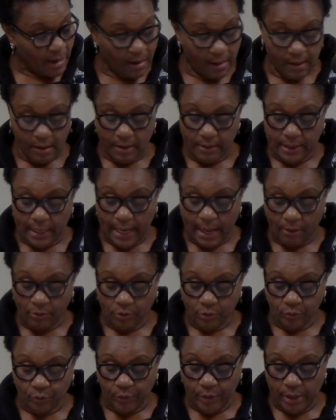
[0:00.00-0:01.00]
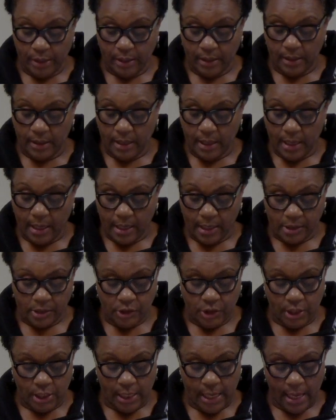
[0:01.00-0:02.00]
Uh, that I was reading.
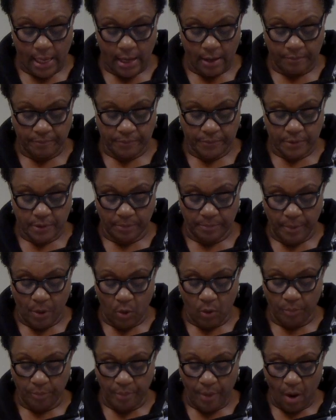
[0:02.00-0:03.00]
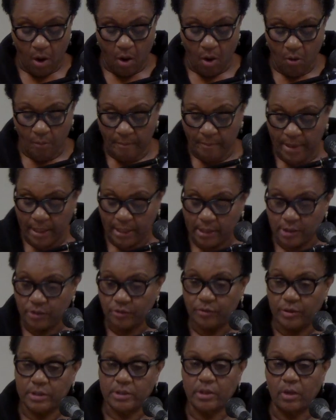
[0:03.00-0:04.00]
She helped support Paul's
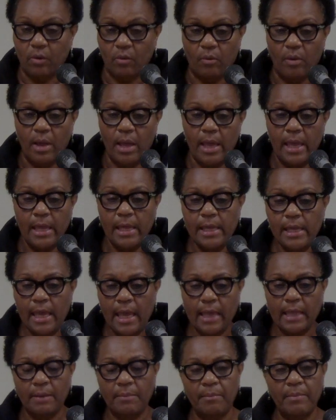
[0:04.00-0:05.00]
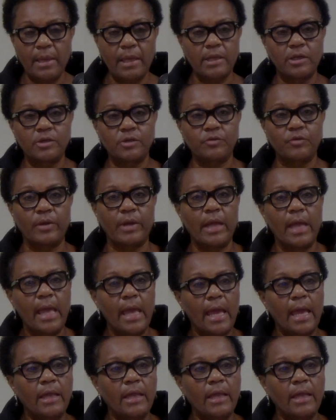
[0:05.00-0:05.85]
ministry, so he had a ministry,